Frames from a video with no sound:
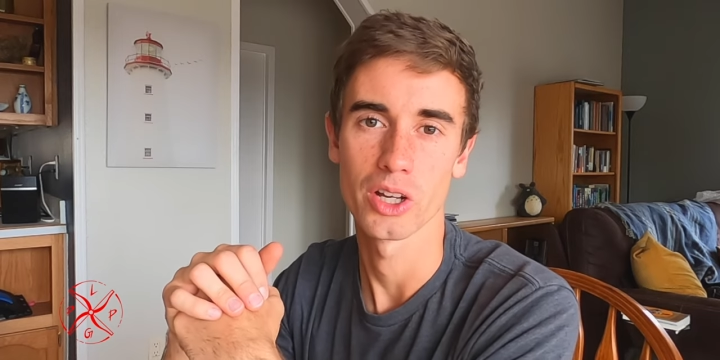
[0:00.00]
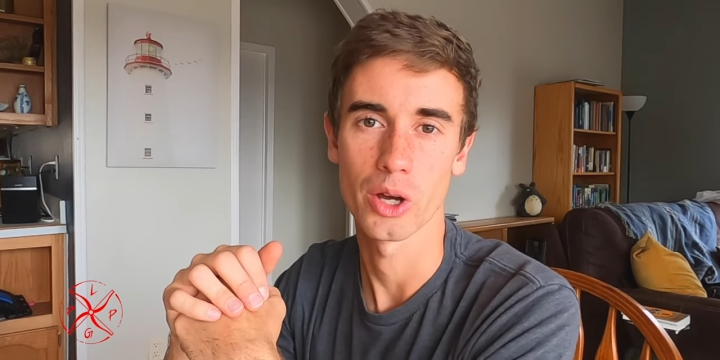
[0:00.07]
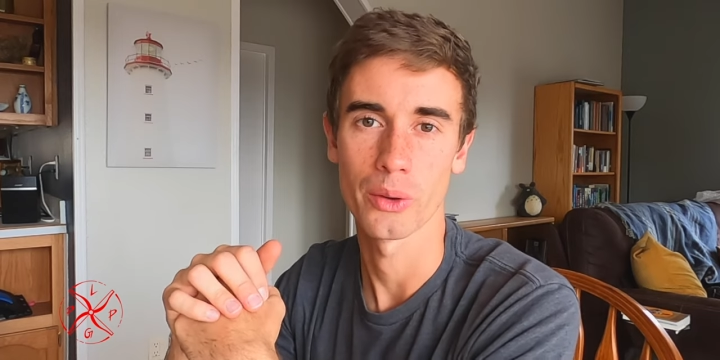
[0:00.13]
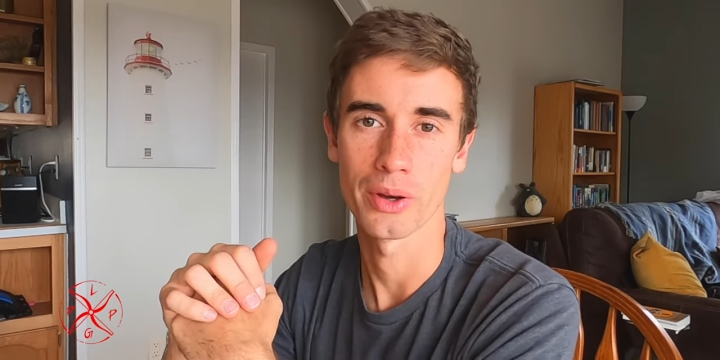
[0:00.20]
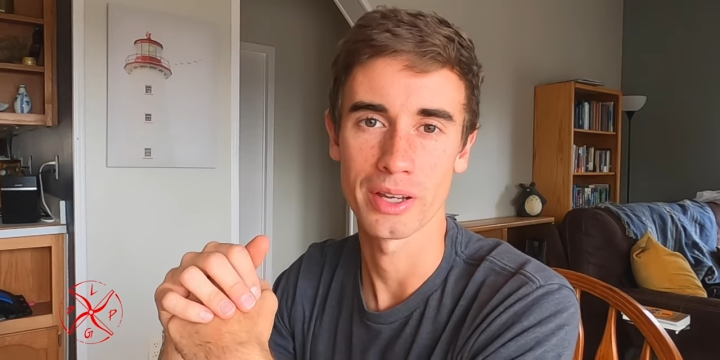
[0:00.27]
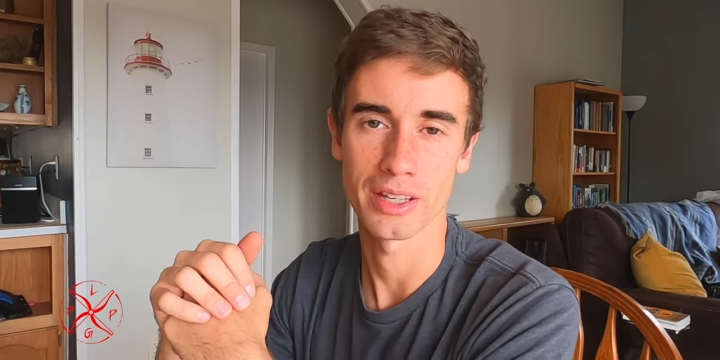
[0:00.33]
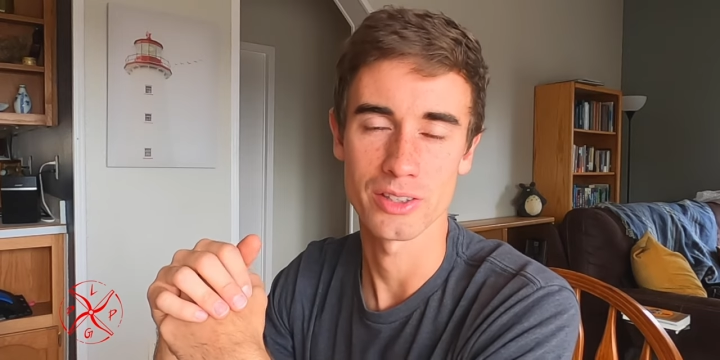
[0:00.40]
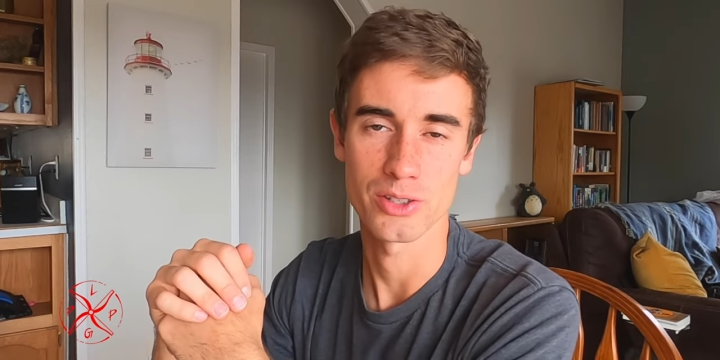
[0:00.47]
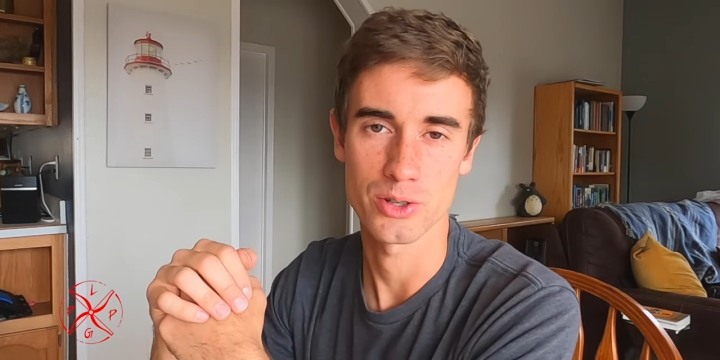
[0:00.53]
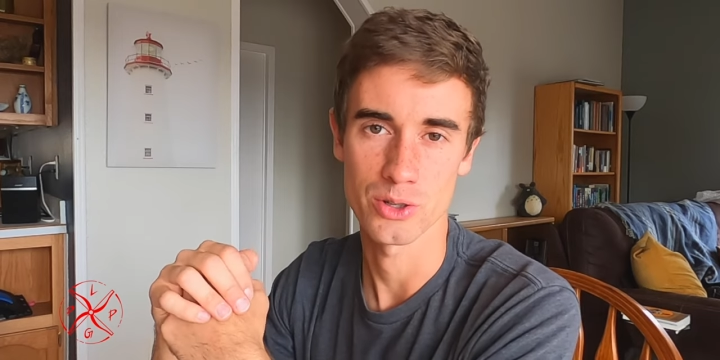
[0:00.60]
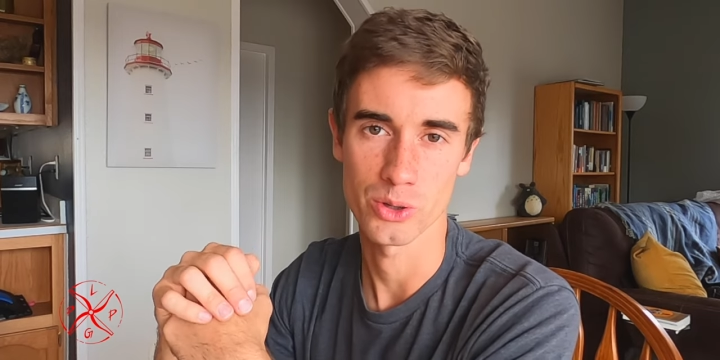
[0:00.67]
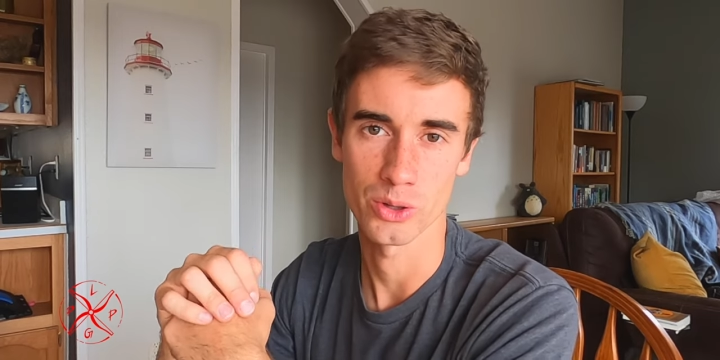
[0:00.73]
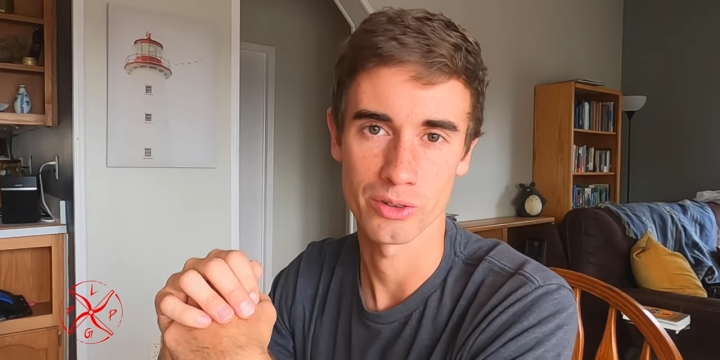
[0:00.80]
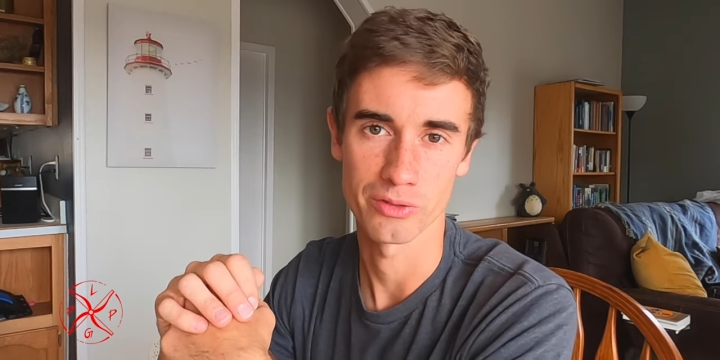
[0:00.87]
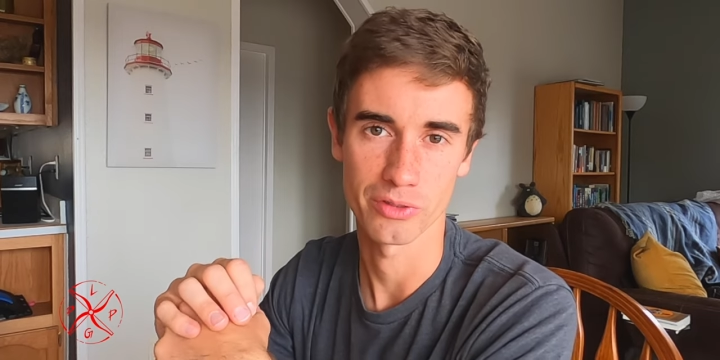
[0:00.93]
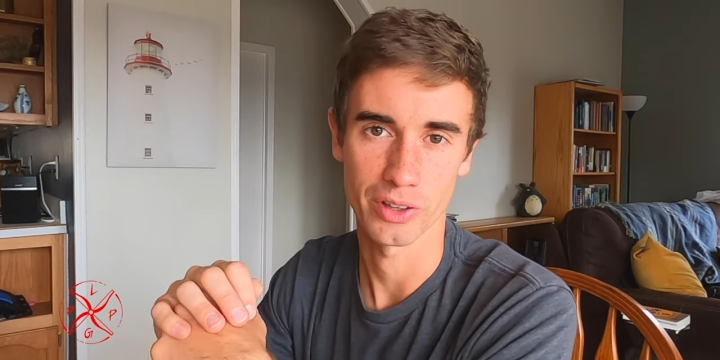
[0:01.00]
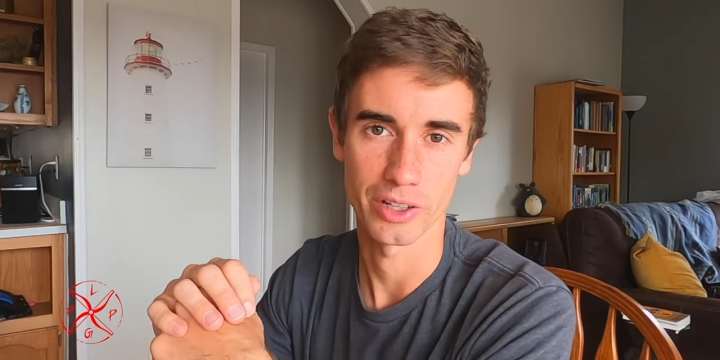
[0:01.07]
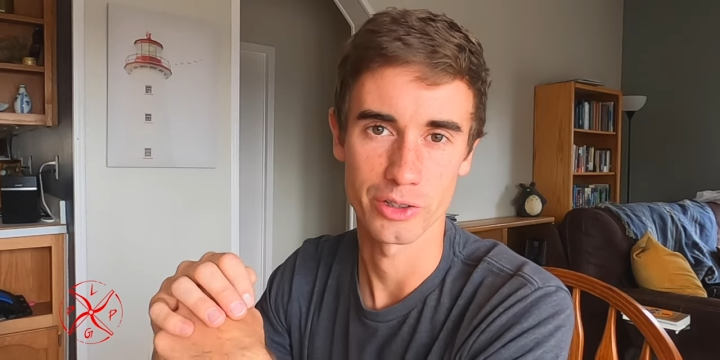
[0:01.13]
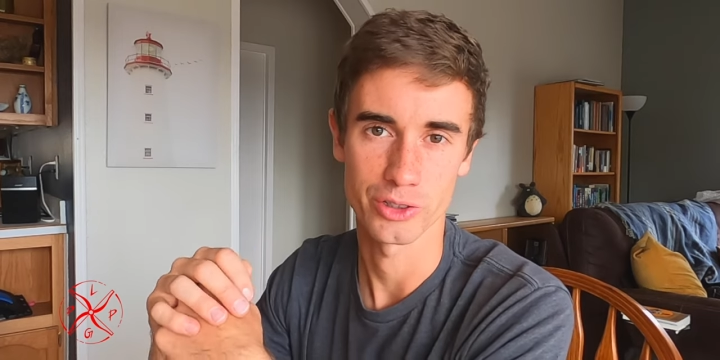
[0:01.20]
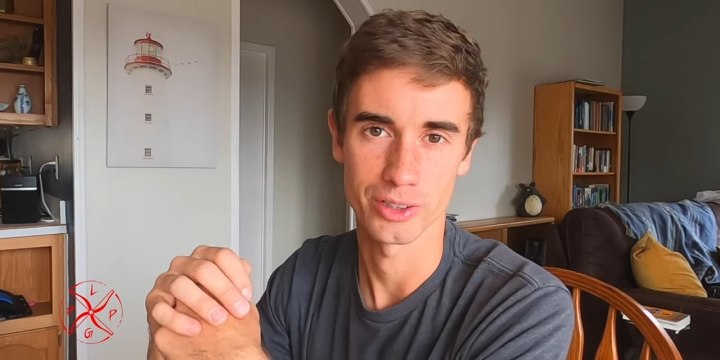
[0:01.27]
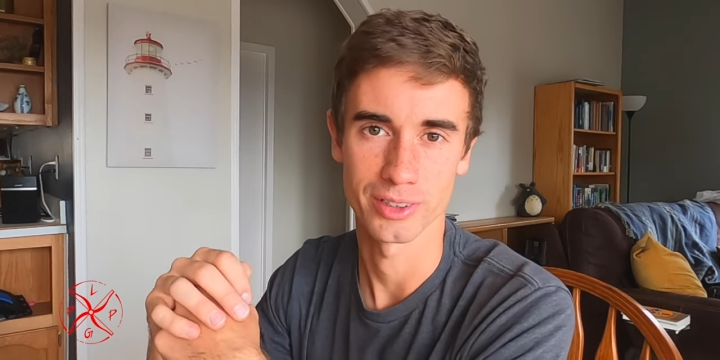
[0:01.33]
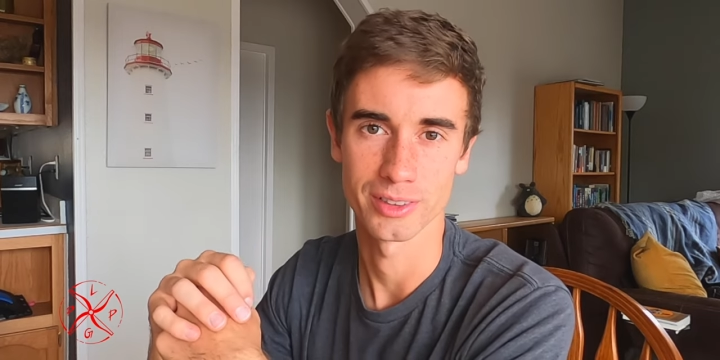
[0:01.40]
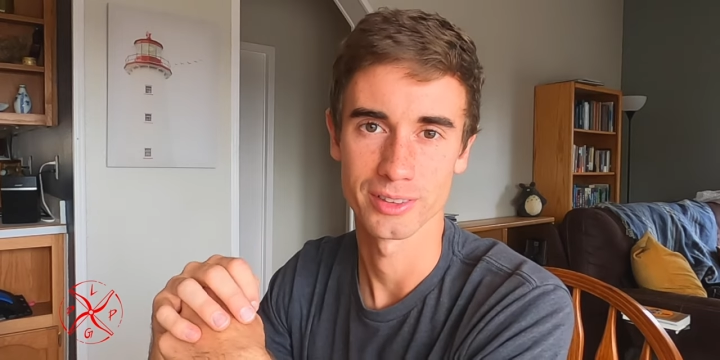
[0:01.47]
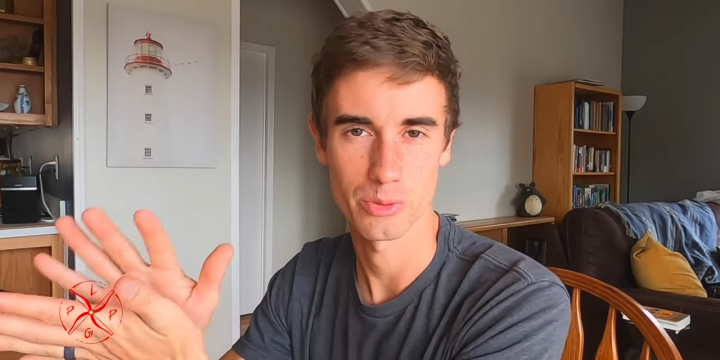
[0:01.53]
going into your inflation.